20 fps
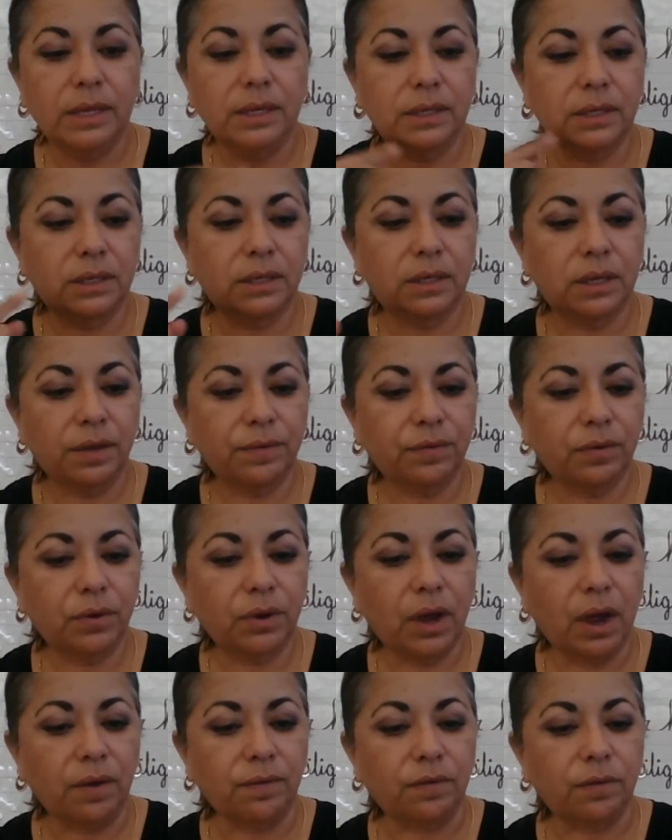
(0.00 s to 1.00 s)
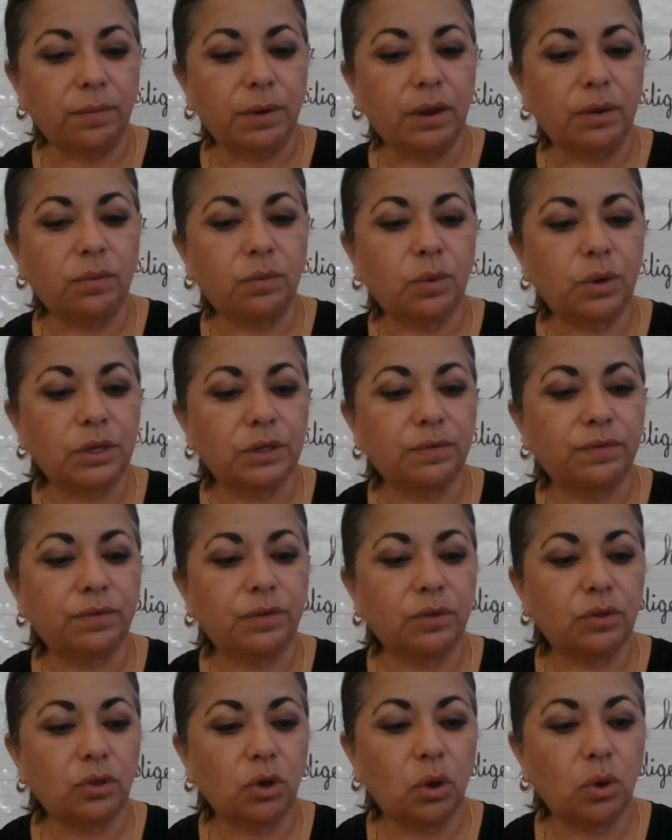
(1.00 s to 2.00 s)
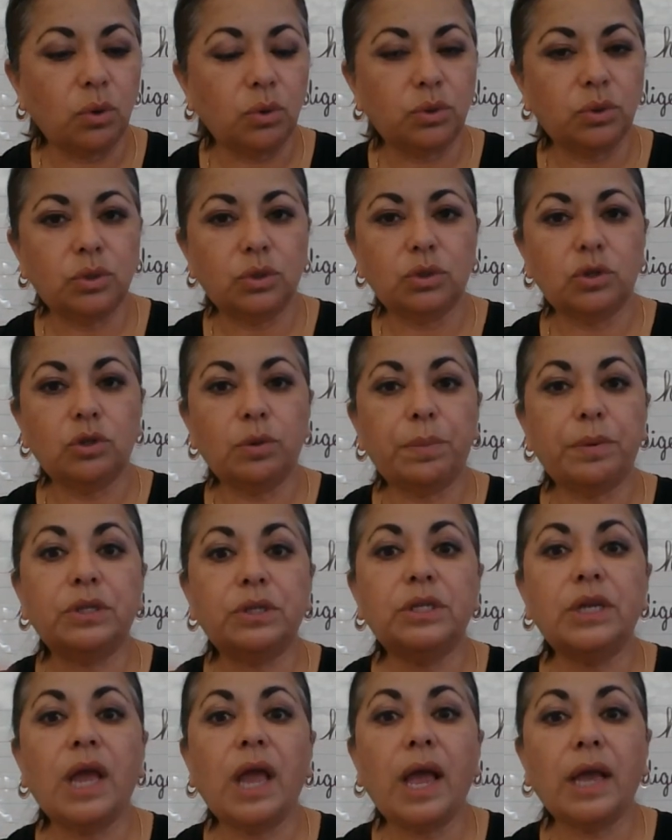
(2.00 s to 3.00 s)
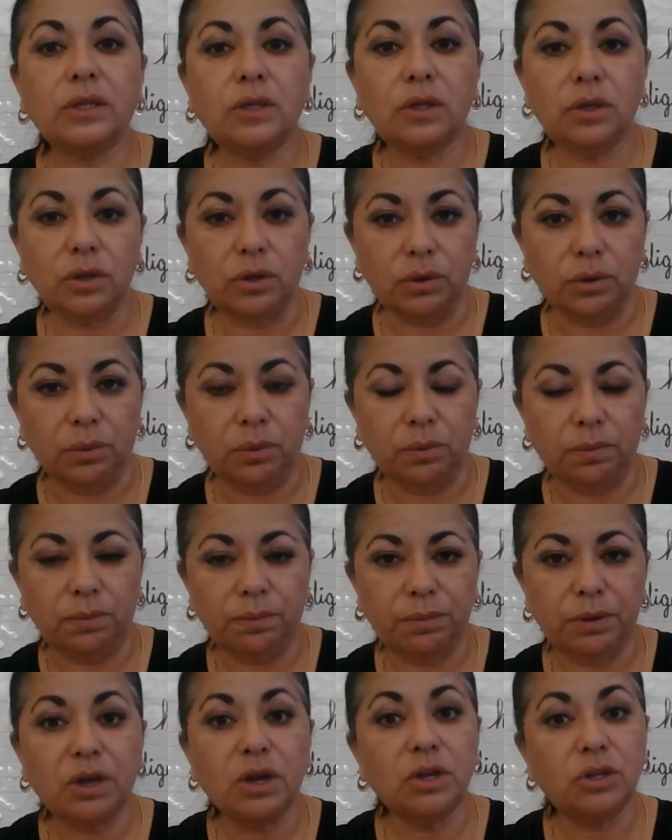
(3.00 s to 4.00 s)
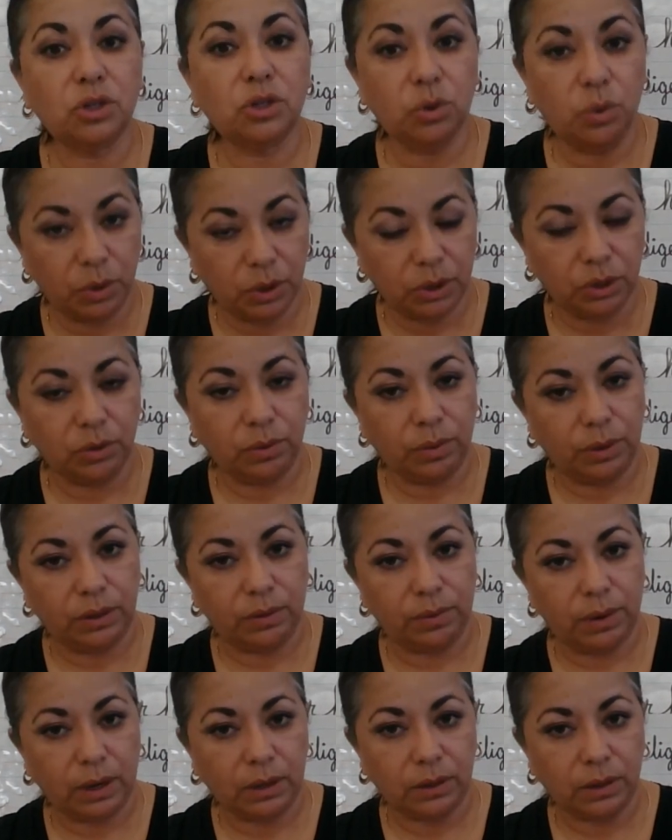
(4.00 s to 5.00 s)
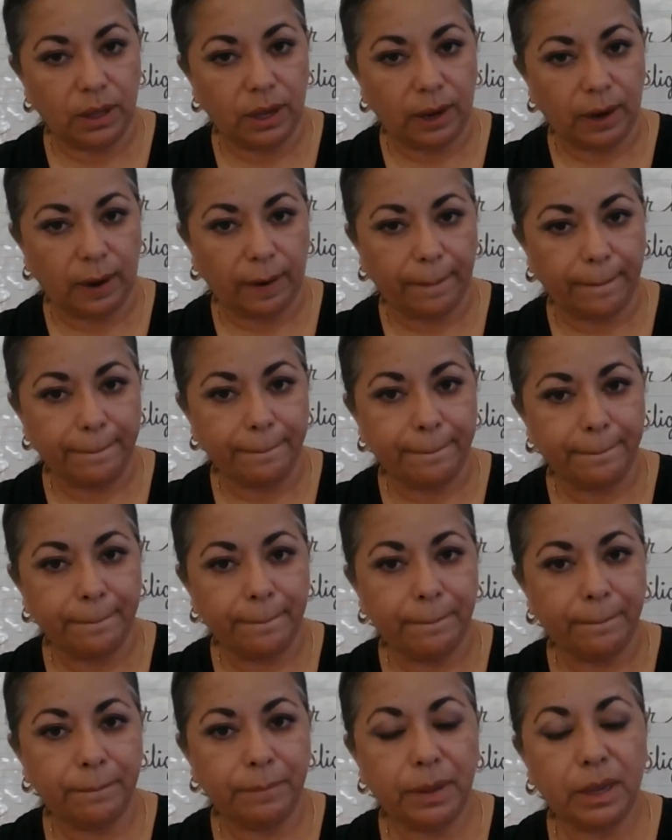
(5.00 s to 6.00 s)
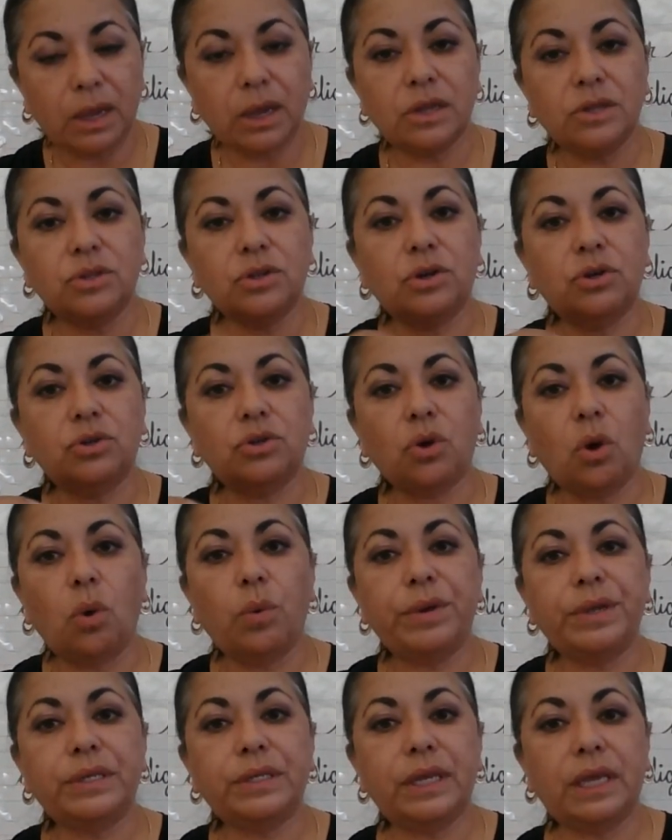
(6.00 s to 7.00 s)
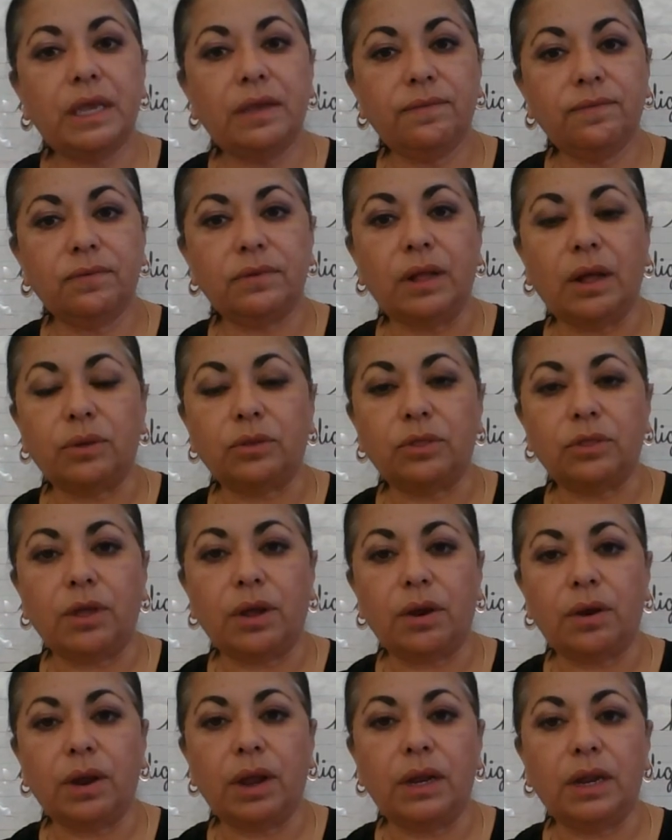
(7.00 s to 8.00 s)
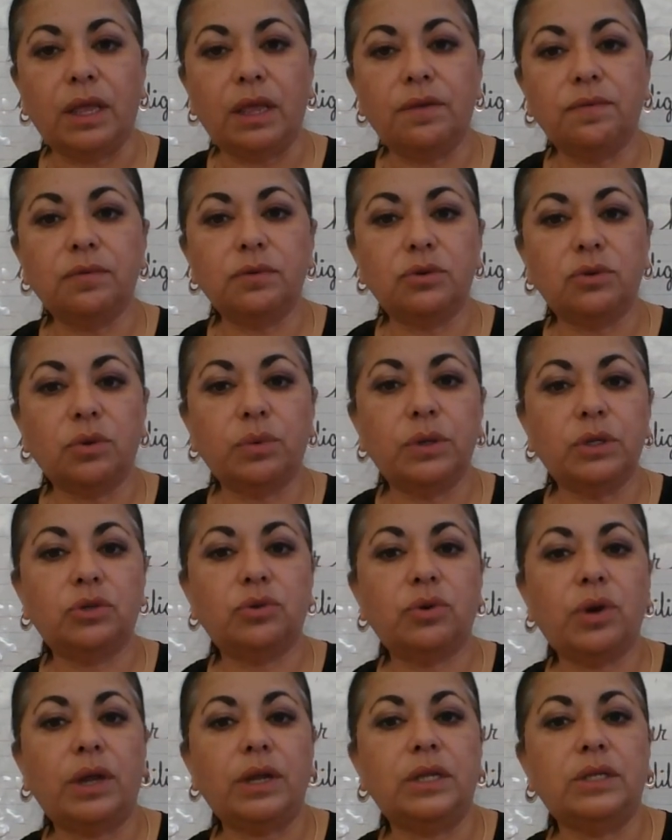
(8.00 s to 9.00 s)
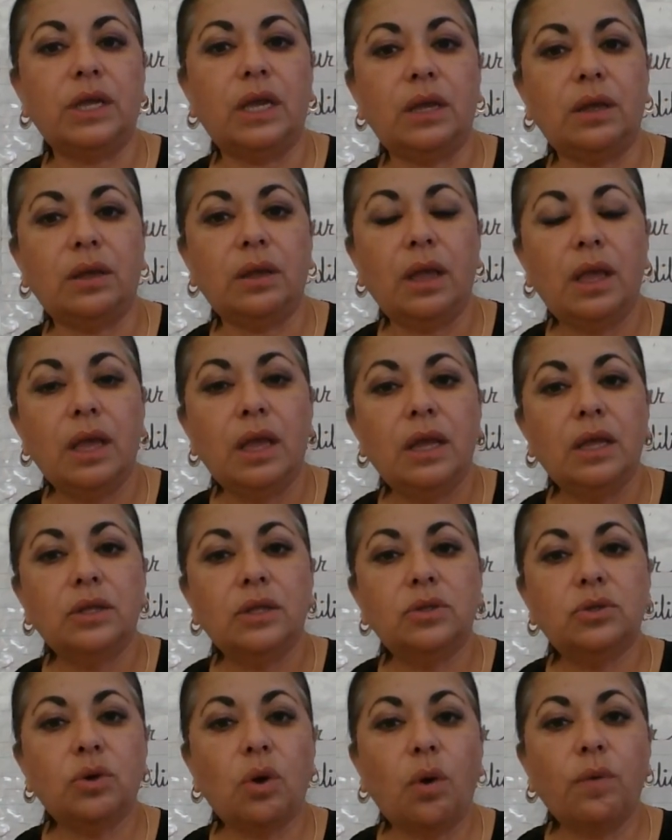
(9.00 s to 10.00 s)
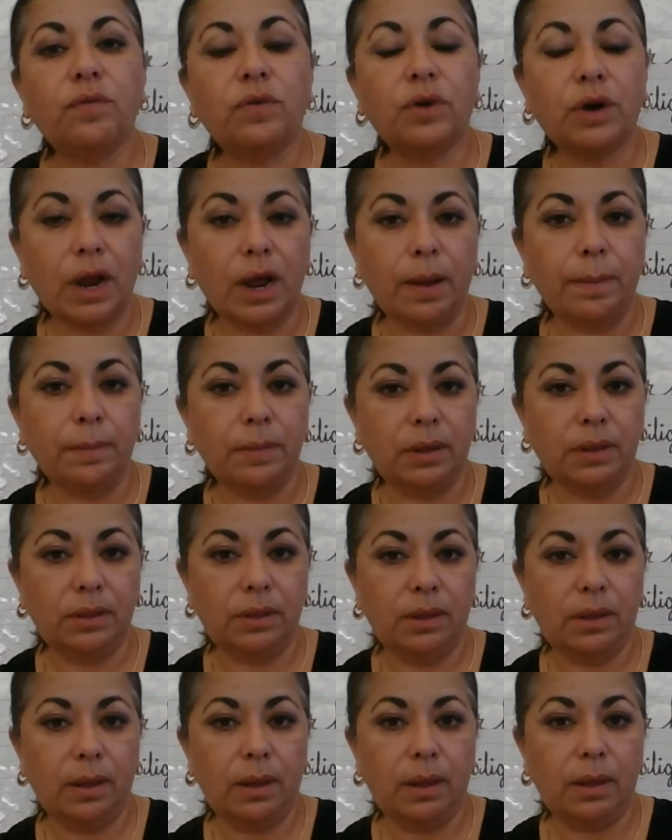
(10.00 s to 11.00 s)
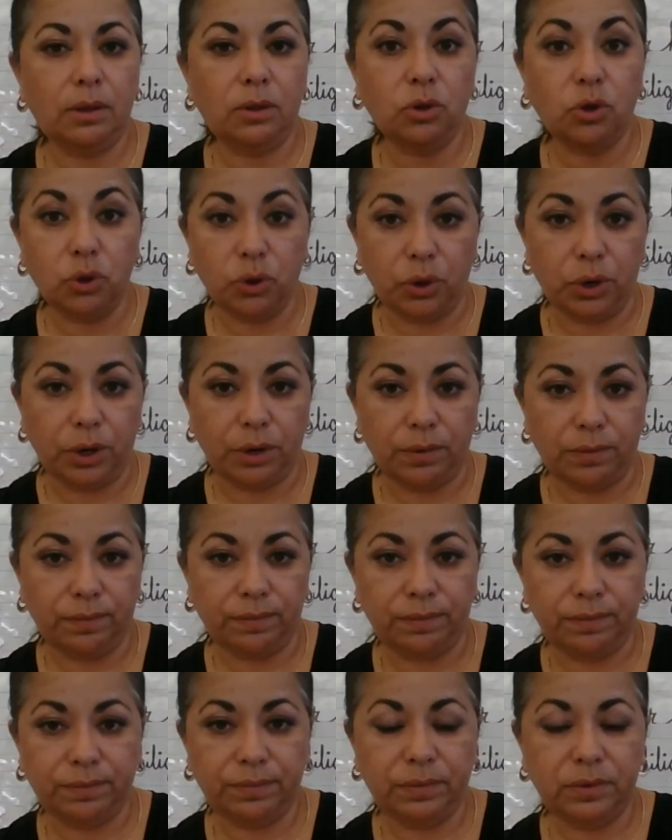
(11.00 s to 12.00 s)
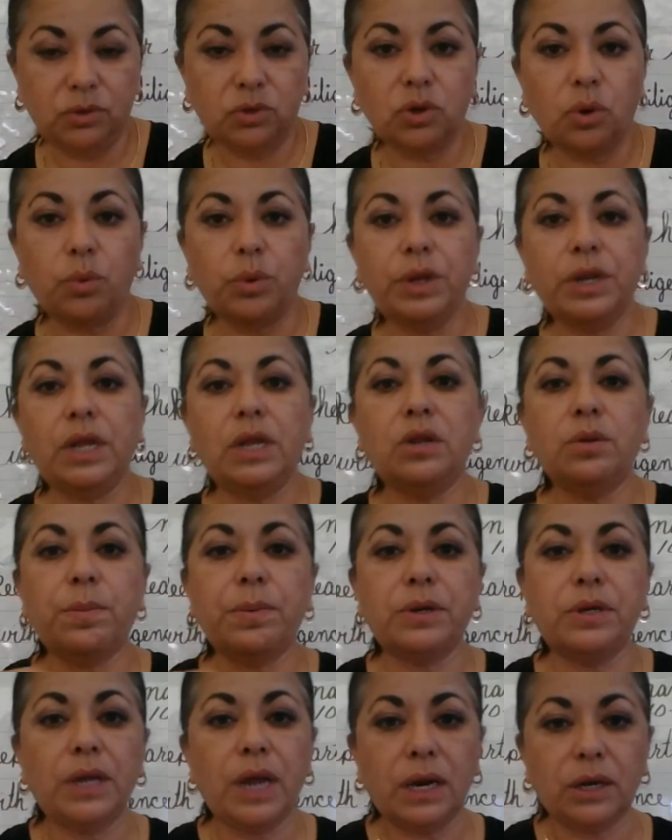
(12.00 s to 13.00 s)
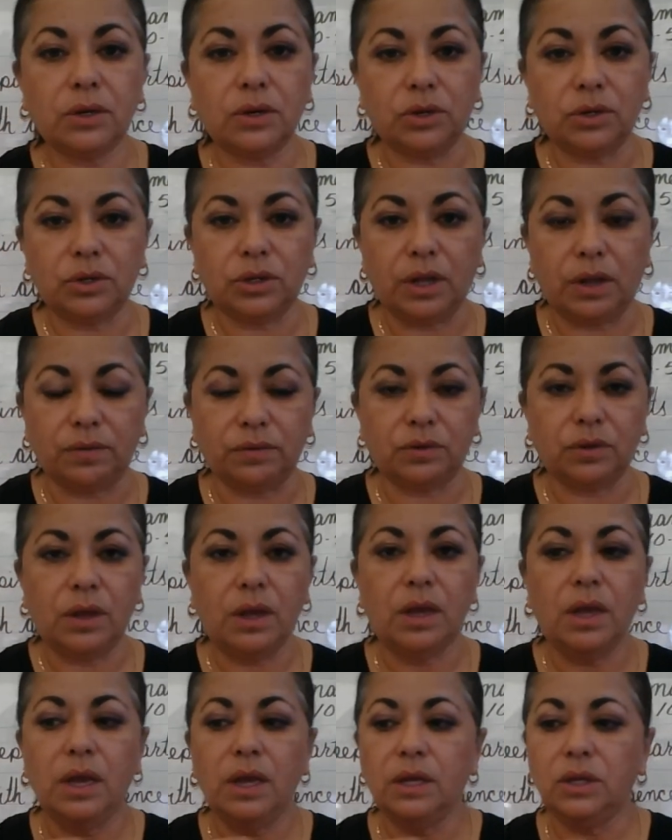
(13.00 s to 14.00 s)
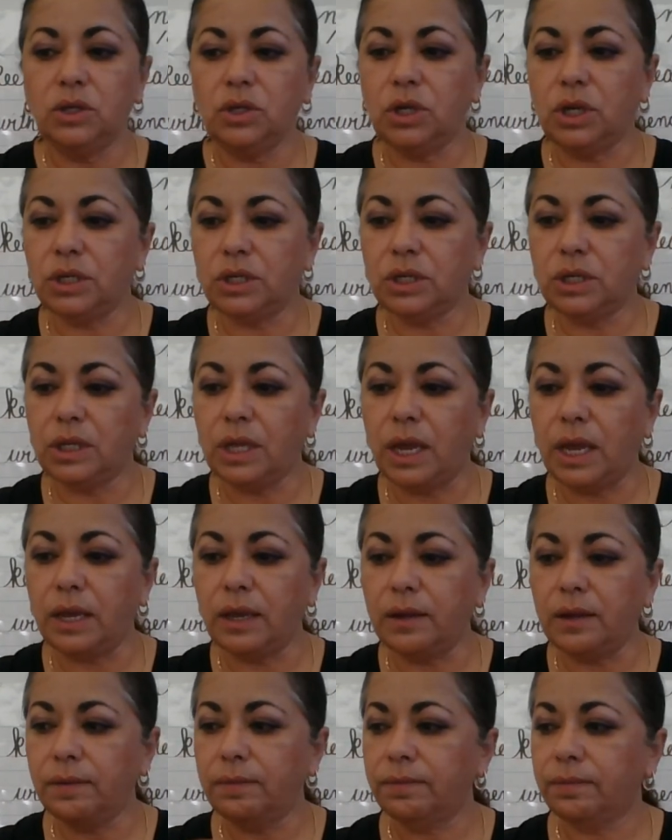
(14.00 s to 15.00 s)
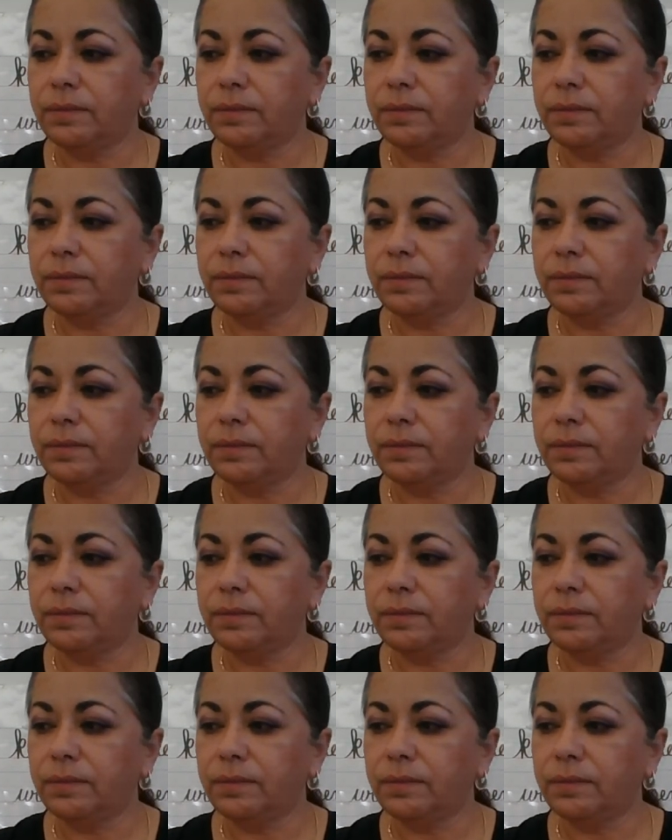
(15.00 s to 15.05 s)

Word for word: Civil government was for those to protect you because you were doing the right thing. Because there's always evil out there, and evil's always trying to take to overcome good. So we need to protect ourselves, just like